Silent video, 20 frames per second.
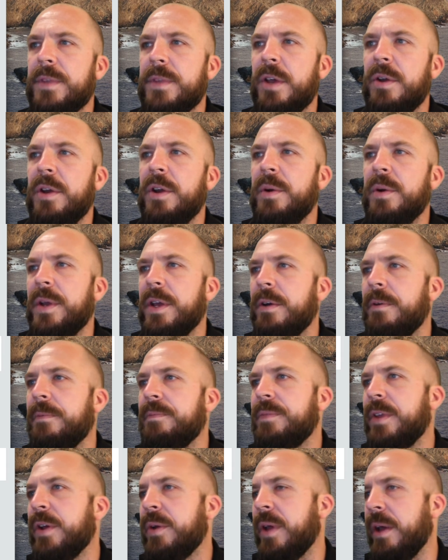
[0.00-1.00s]
Oh, here we go.
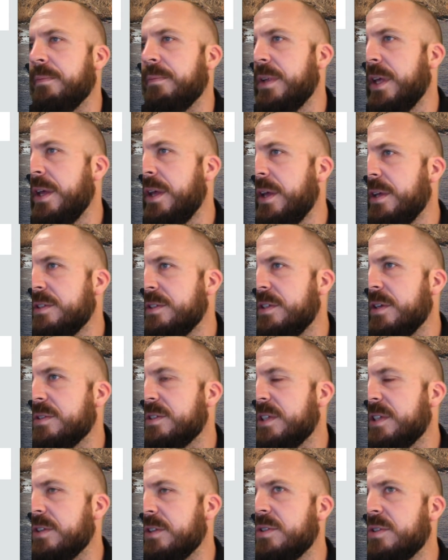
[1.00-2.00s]
Okay, so
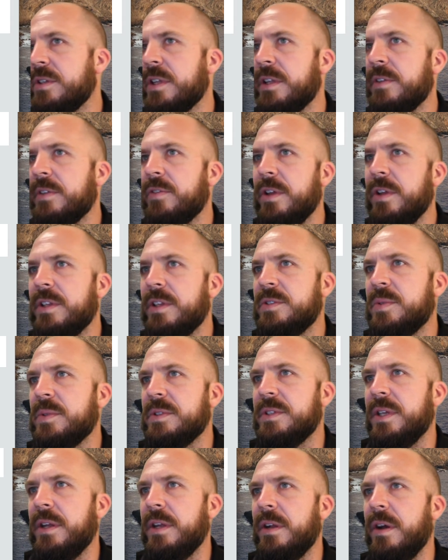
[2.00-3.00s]
scheduled delivery. This
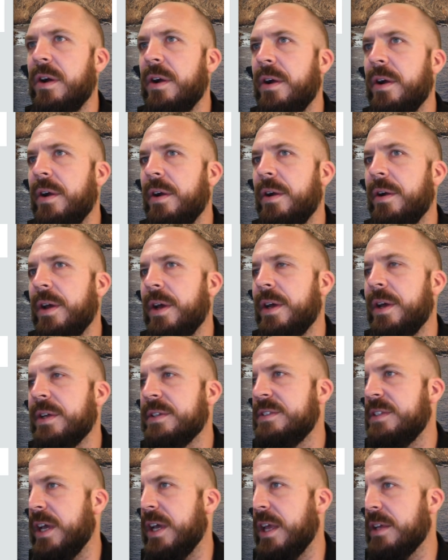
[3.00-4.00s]
was in our
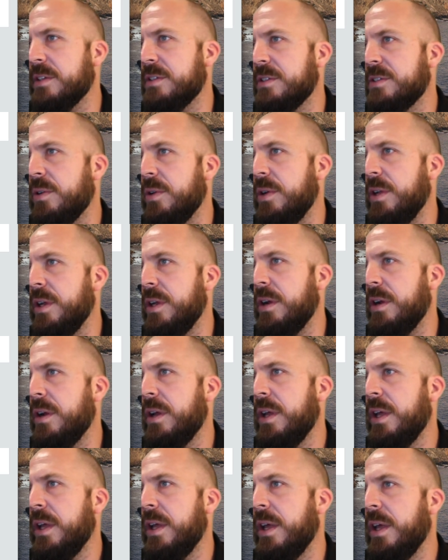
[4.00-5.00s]
second screen
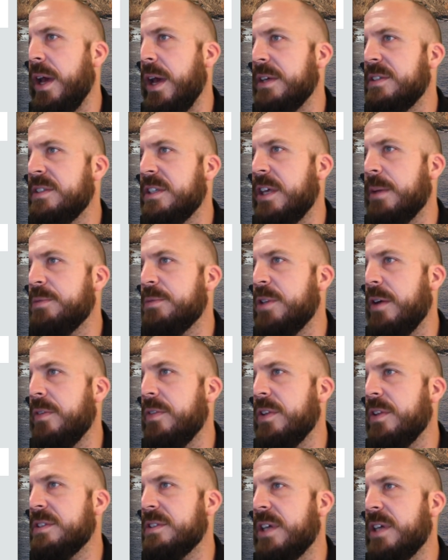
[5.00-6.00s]
here. I skipped
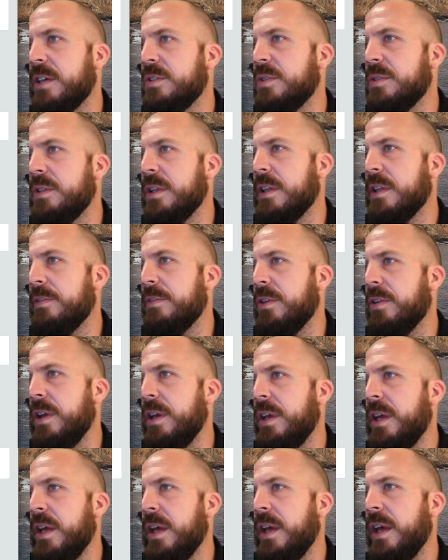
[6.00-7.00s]
over the scheduled
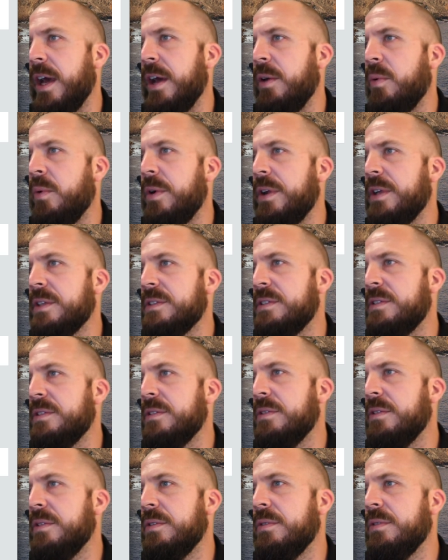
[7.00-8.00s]
delivery. I want it
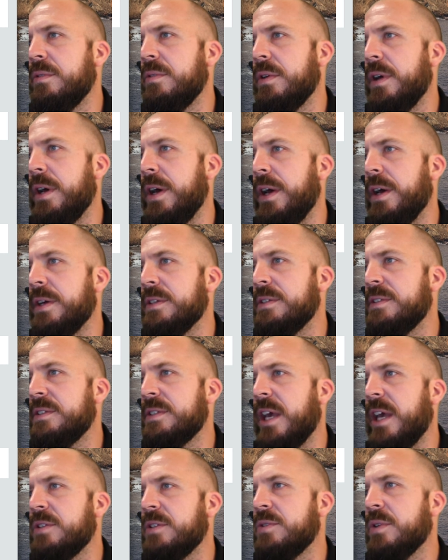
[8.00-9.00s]
to
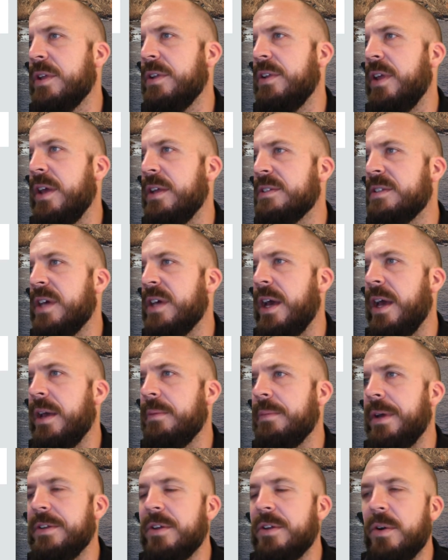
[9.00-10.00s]
schedule a date and
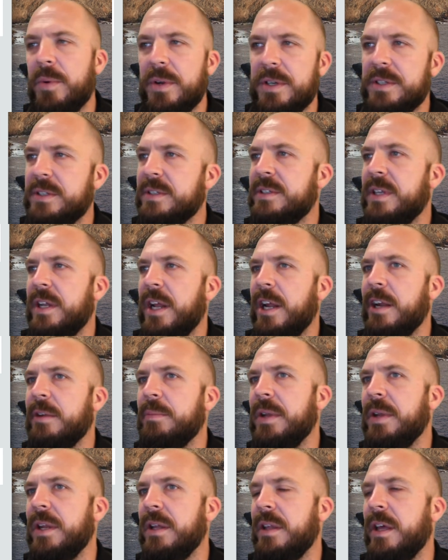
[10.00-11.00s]
time. I don't want it to send out
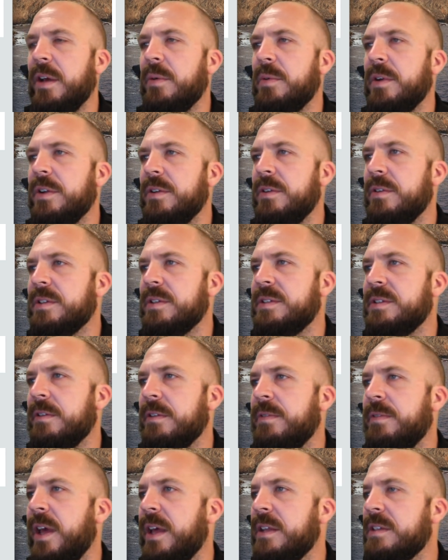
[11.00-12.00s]
immediately. I want to do this in
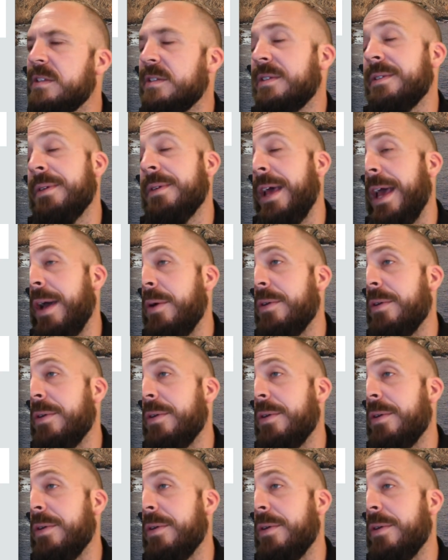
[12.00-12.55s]
advance.